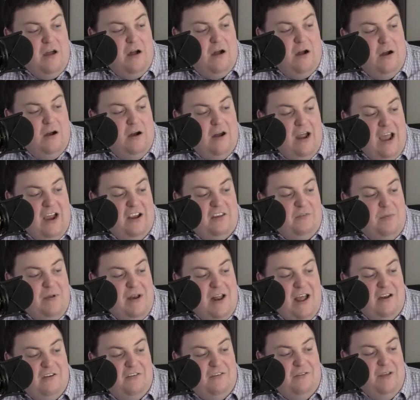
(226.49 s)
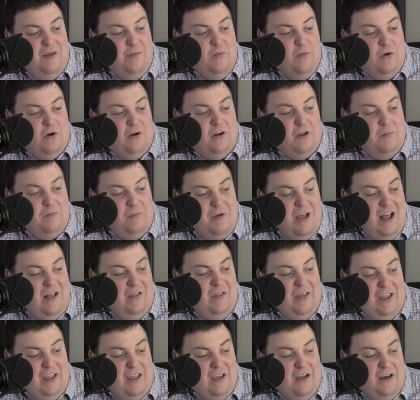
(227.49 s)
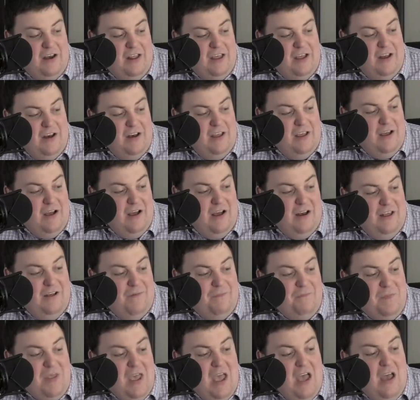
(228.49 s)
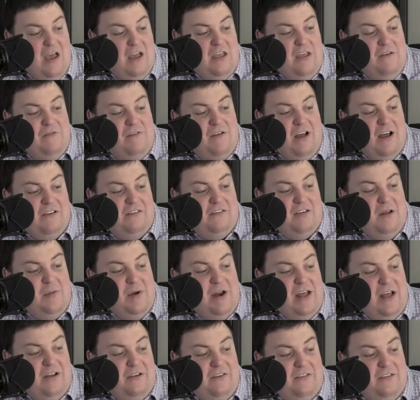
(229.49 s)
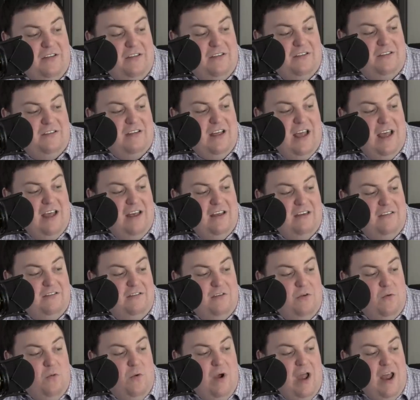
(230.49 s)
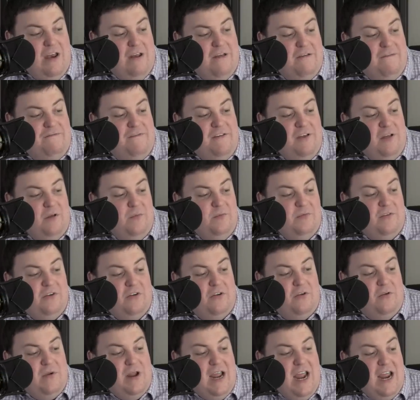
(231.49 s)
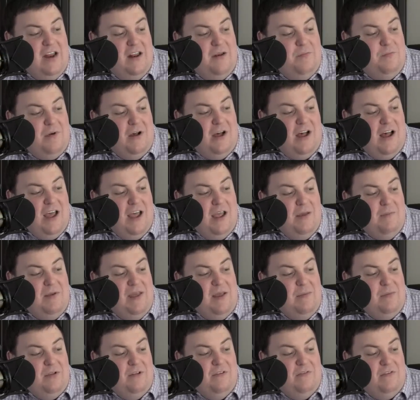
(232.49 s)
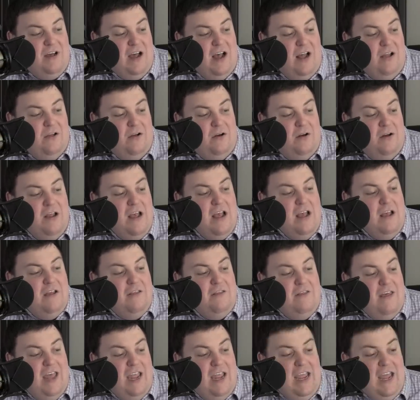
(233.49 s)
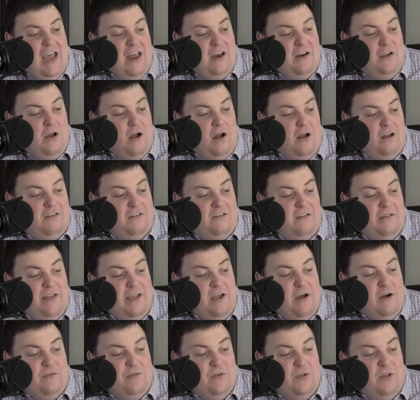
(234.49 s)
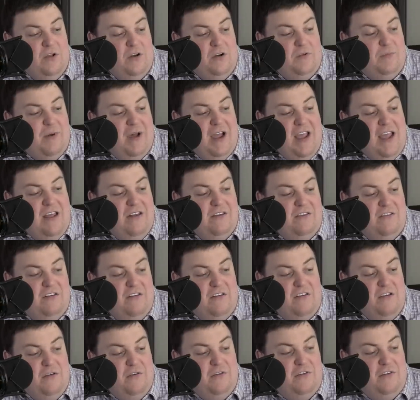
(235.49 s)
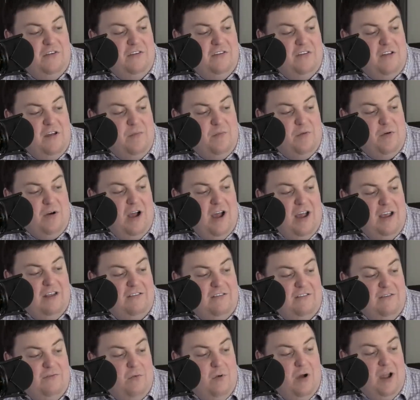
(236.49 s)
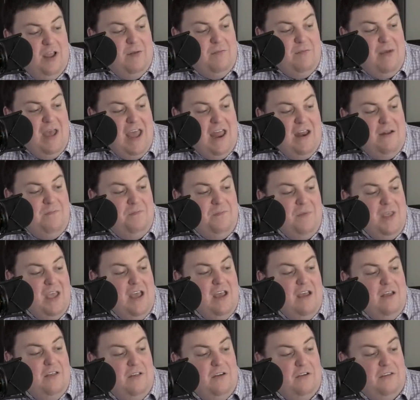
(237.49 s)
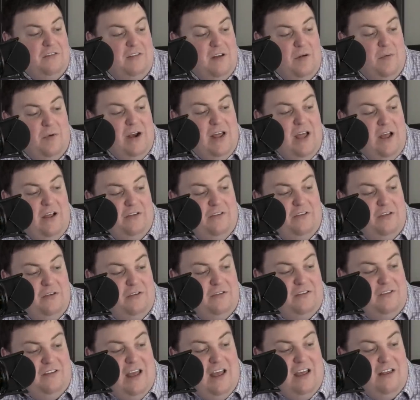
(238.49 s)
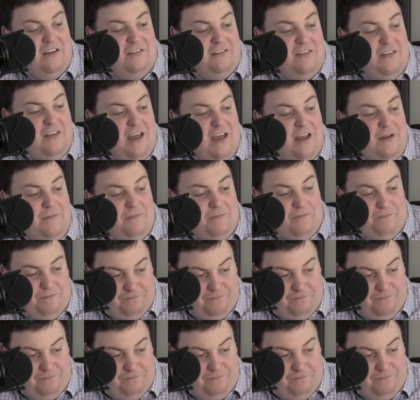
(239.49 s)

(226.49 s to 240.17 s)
are exponentially more compelling, yada, yada, yada. You've got someone else that says, when films are created by people of color, they get constantly overlooked by institutions comprised of white men. There's someone else who says that